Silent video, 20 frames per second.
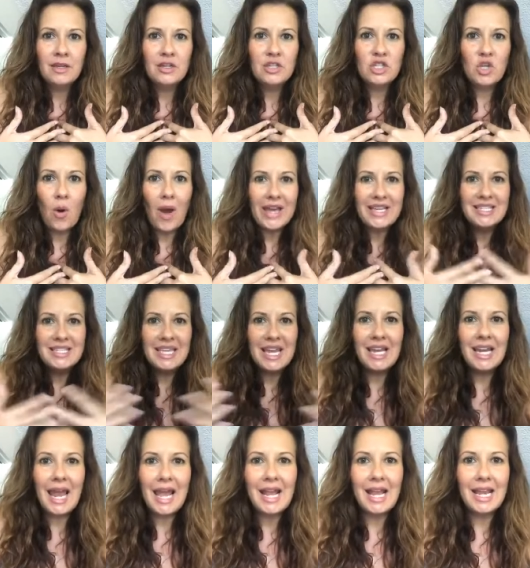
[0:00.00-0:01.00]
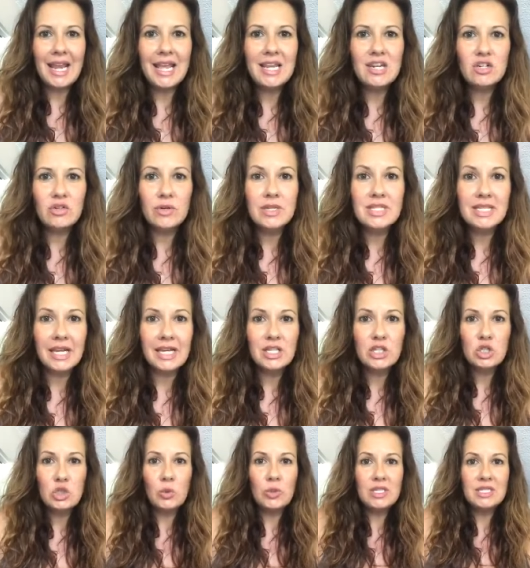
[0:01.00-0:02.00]
So I see it like a hindrance, like
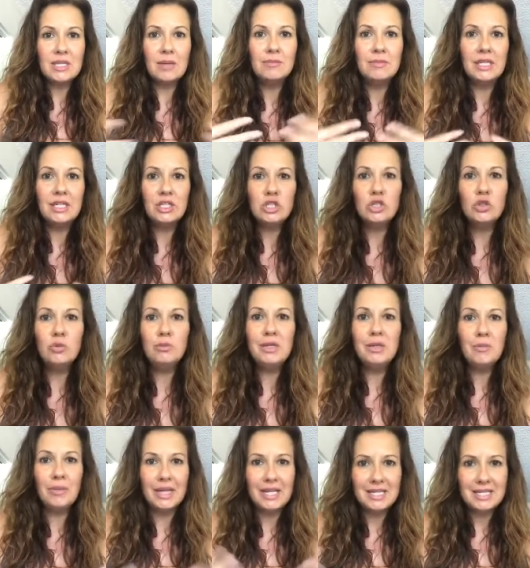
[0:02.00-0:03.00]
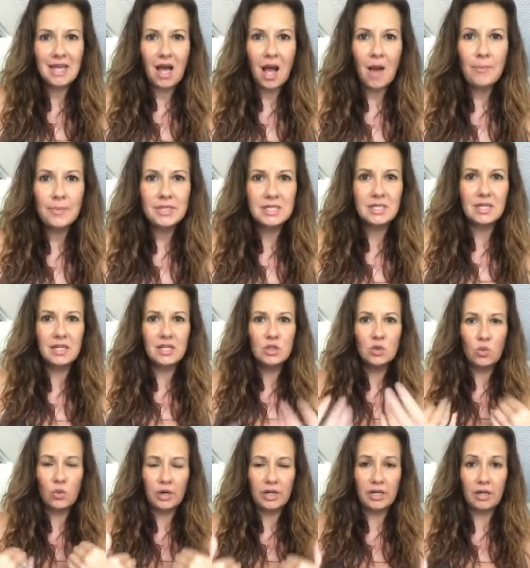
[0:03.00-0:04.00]
it's doing something to me, but it's the opposite.
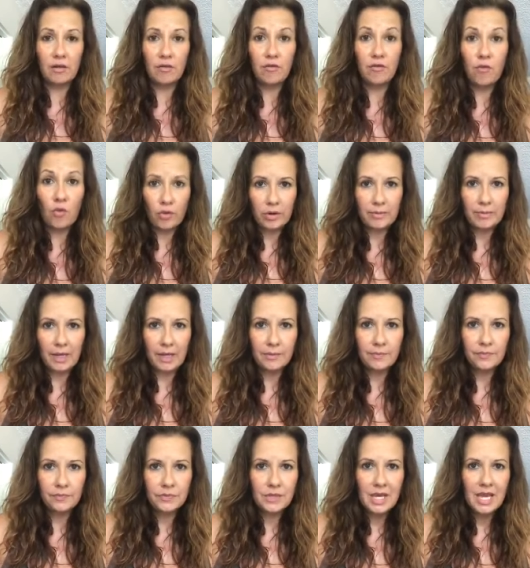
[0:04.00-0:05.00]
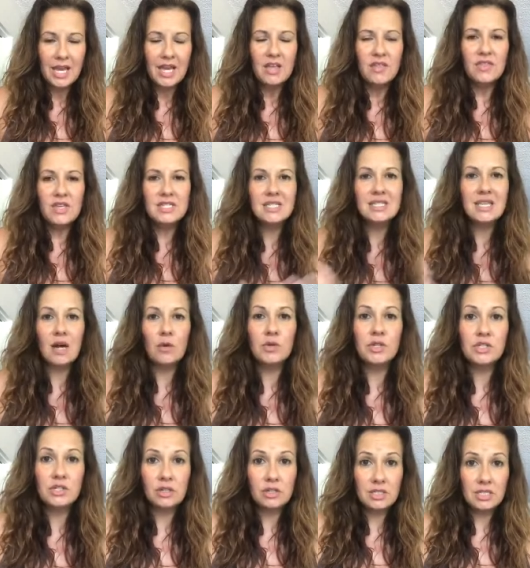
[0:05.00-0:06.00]
It's working for me. This is how we
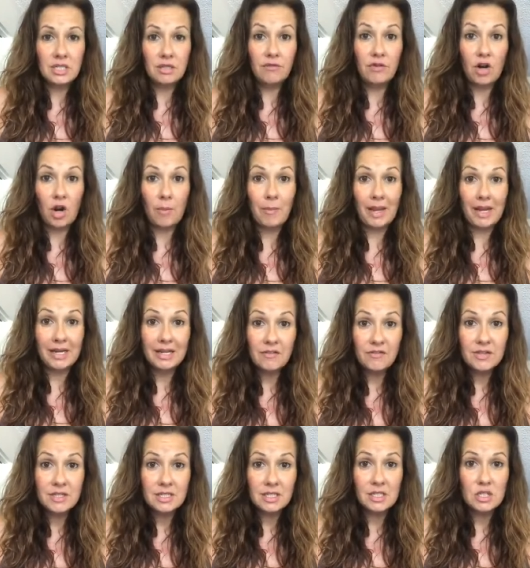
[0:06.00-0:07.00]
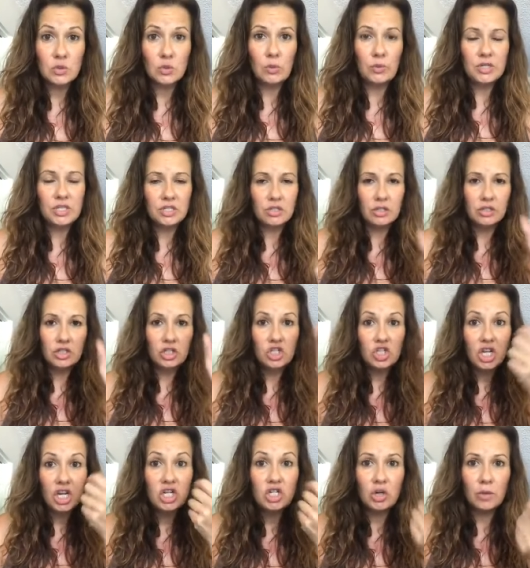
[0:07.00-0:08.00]
start to live in our magnificence, when we start to
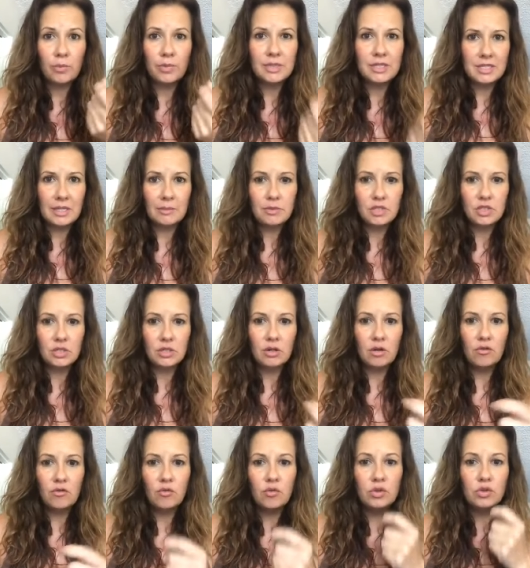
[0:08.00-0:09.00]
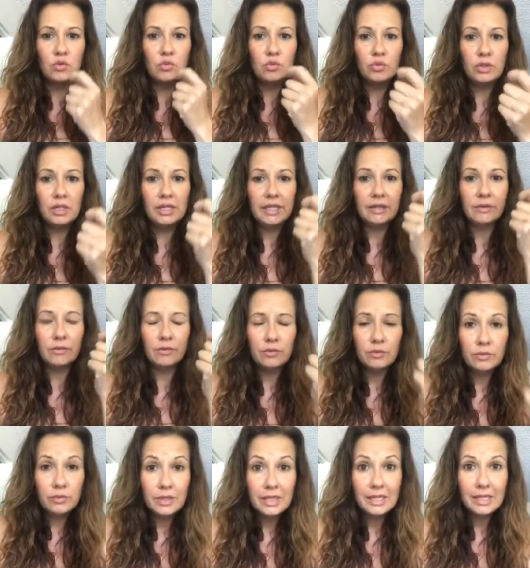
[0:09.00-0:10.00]
change our perception of what really,
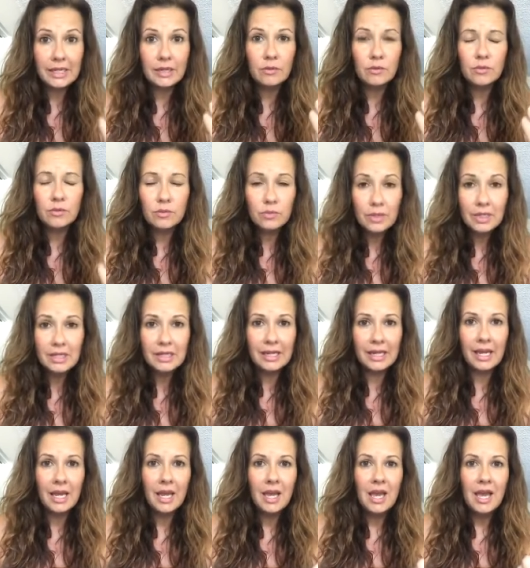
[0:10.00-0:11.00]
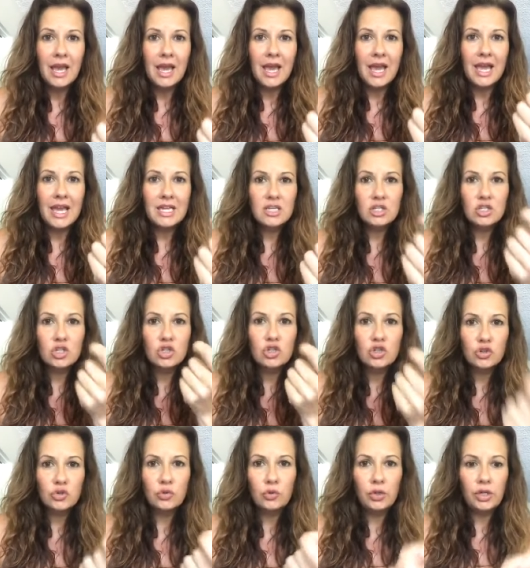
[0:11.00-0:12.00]
really, really is
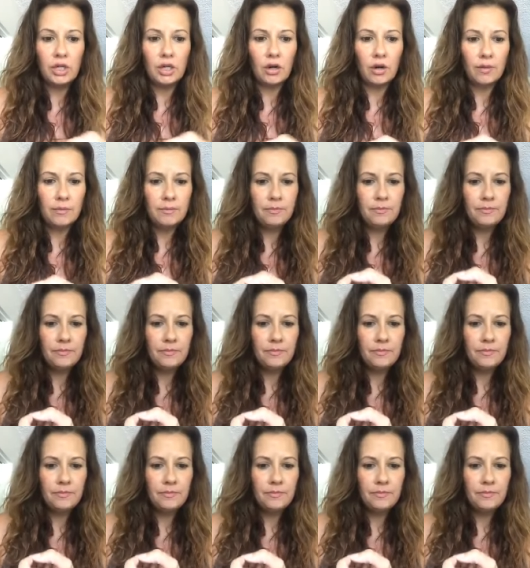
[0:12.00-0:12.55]
true here.